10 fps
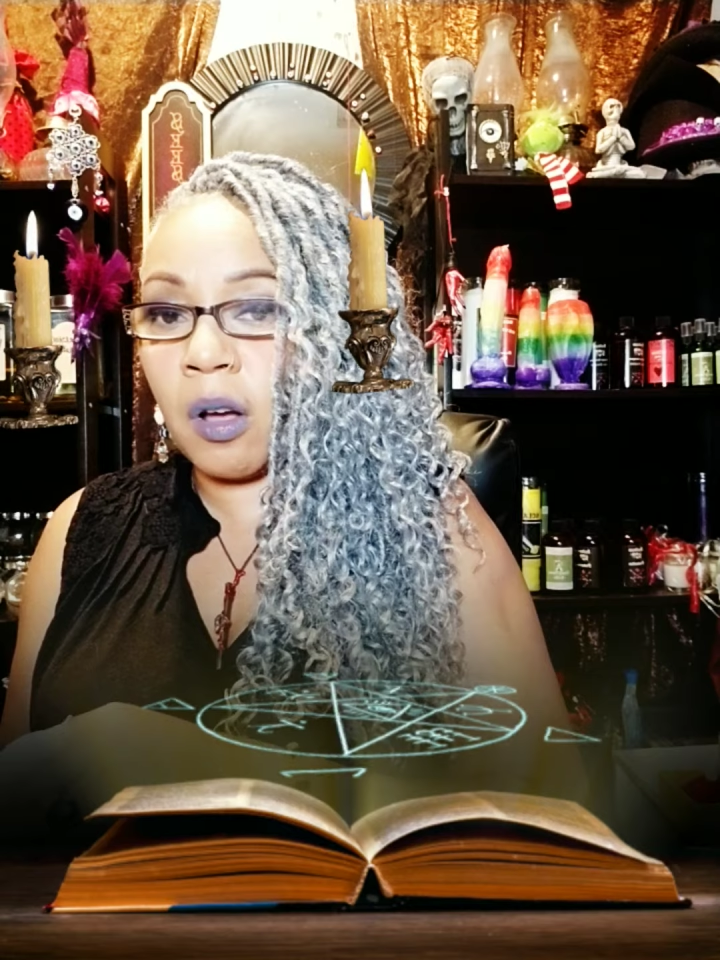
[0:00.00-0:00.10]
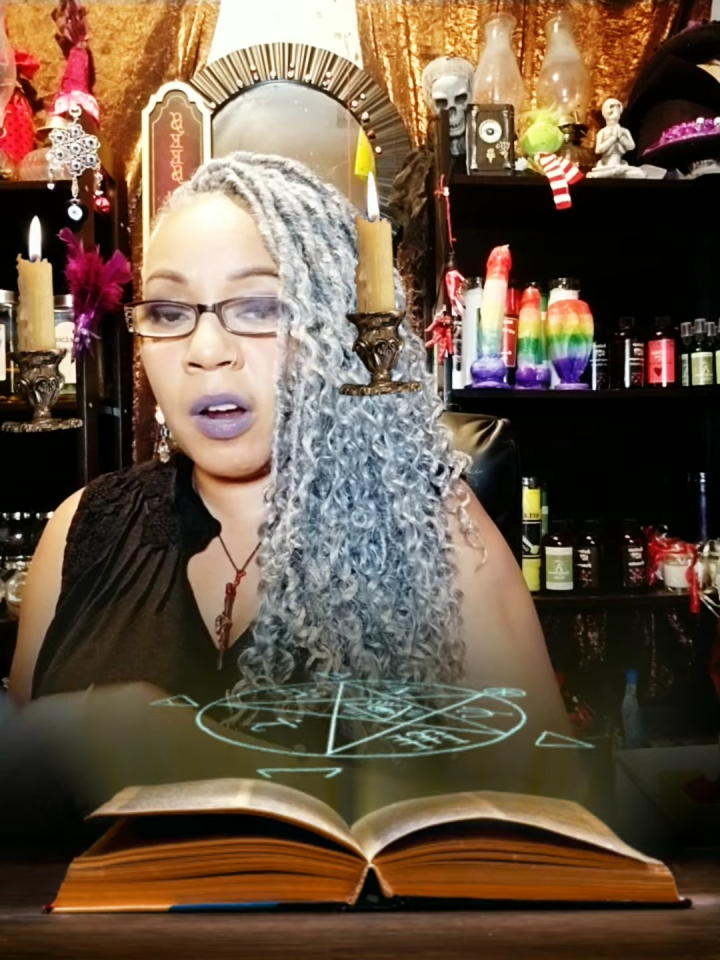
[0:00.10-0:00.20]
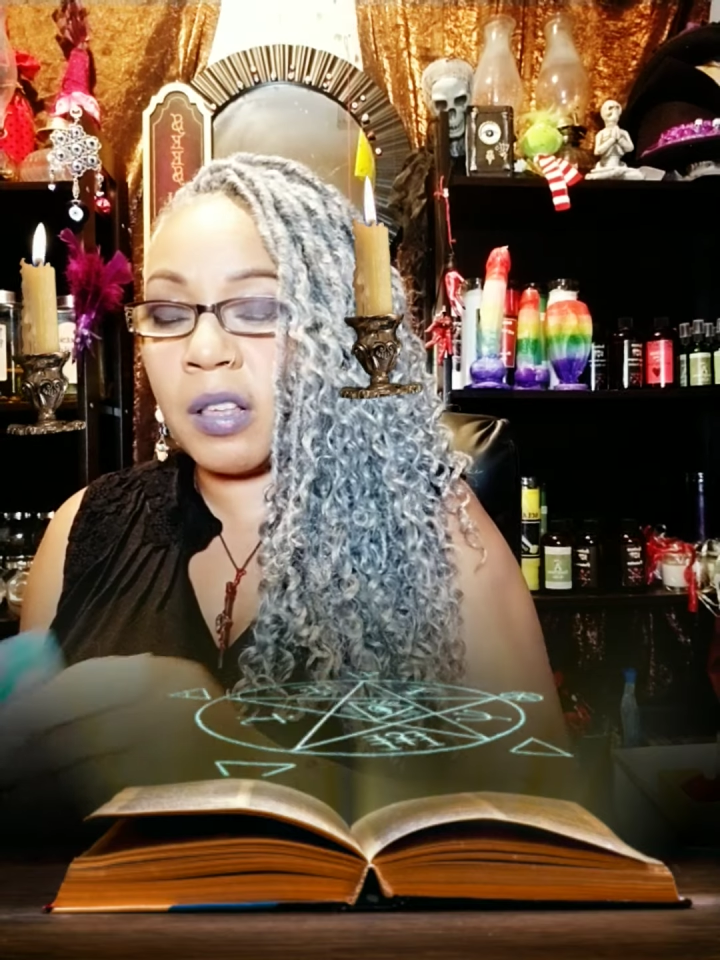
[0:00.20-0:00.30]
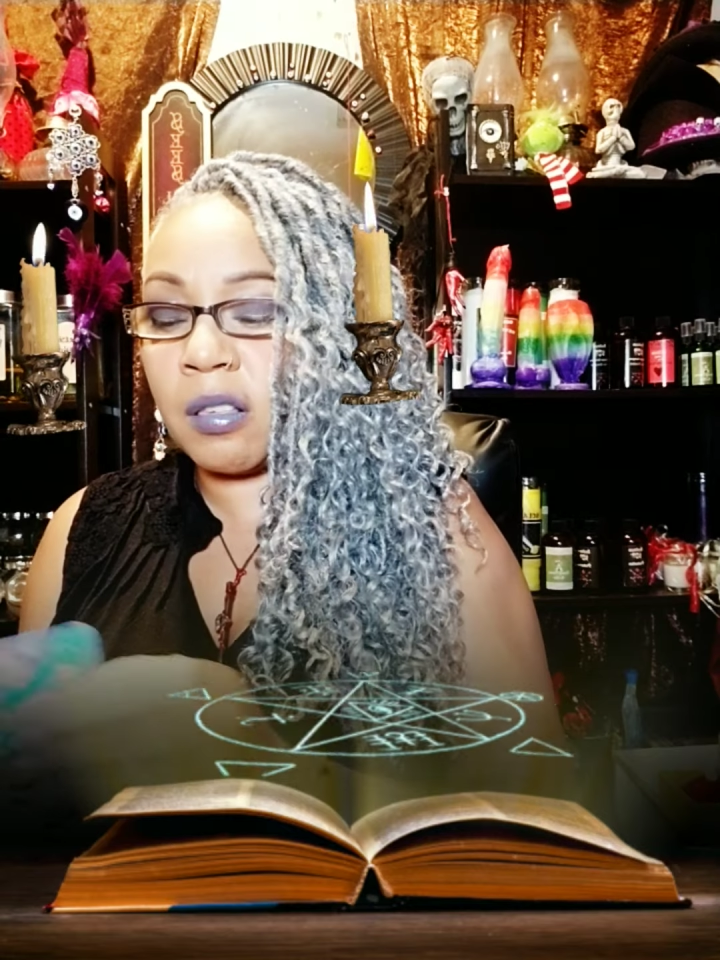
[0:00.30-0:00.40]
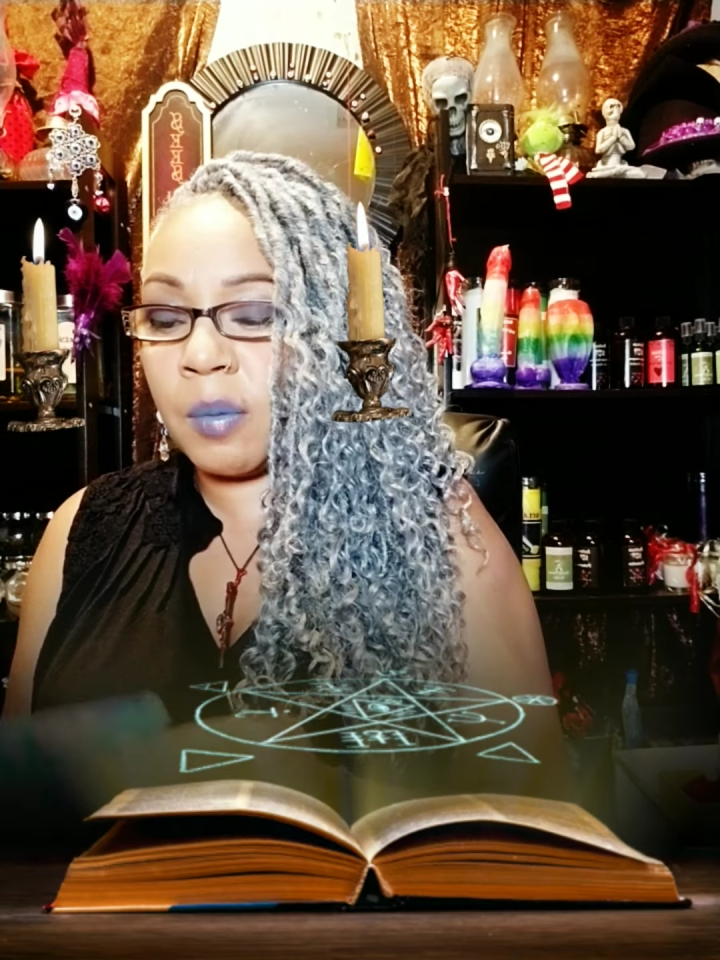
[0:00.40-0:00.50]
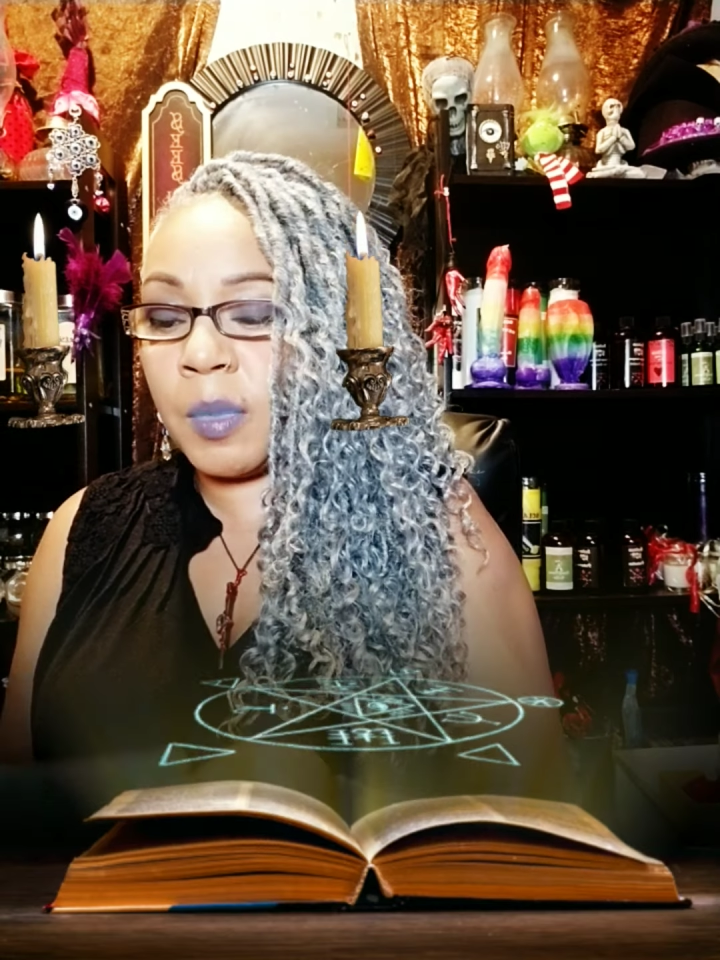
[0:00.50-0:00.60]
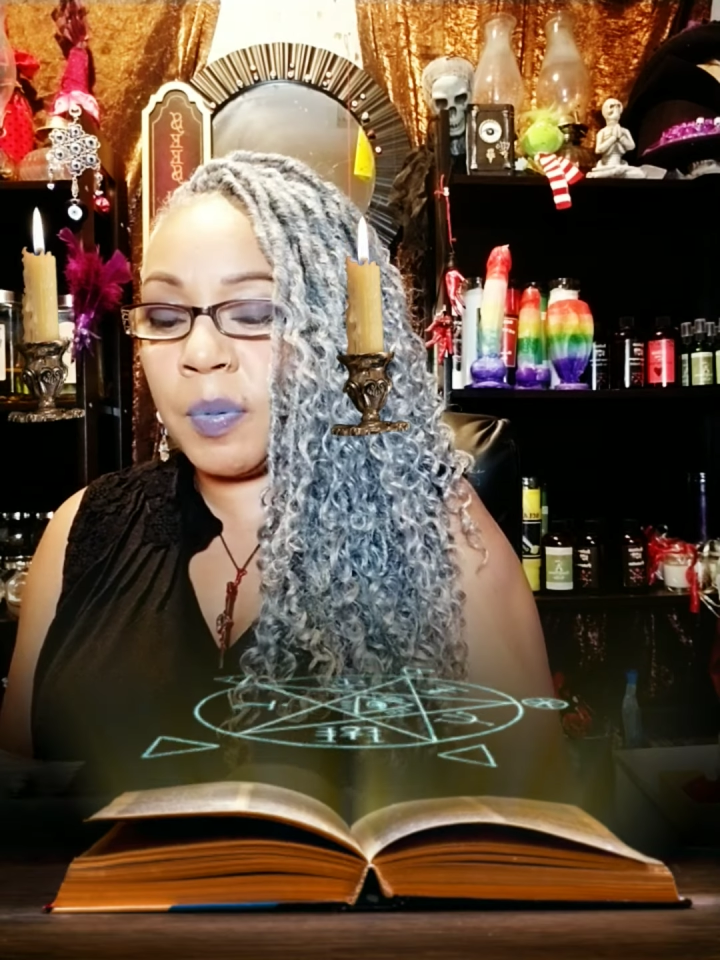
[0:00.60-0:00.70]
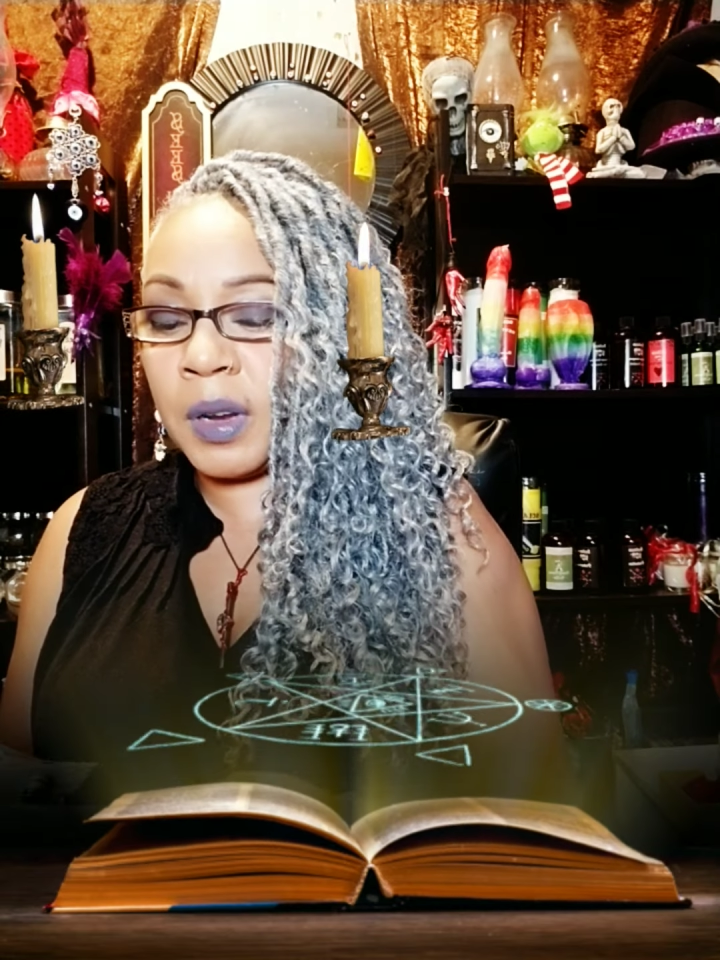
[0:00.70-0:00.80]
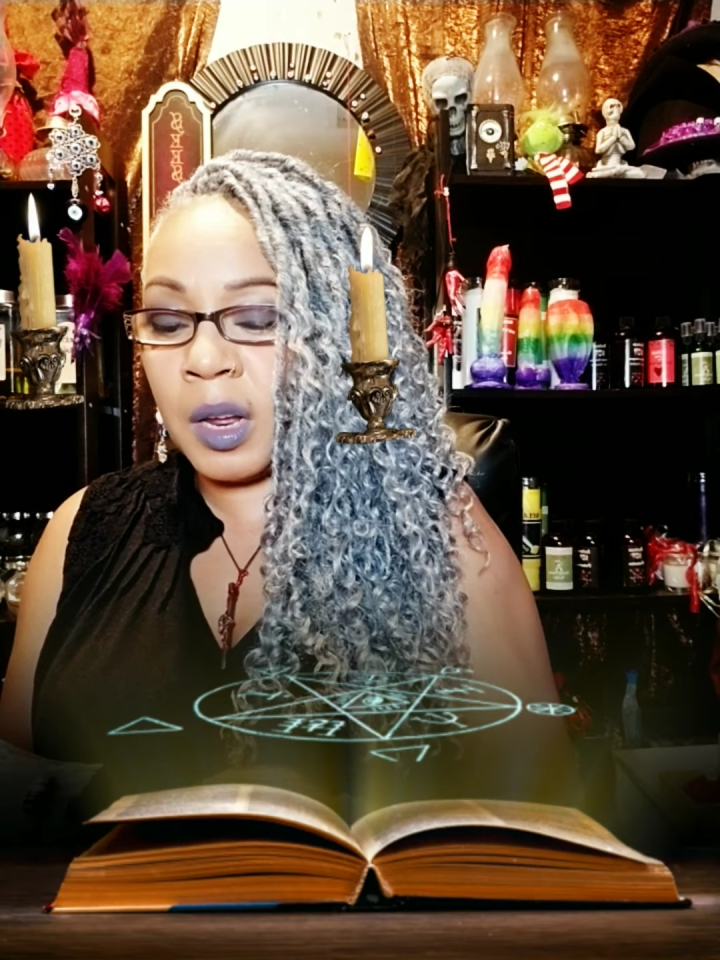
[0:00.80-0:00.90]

card has come up in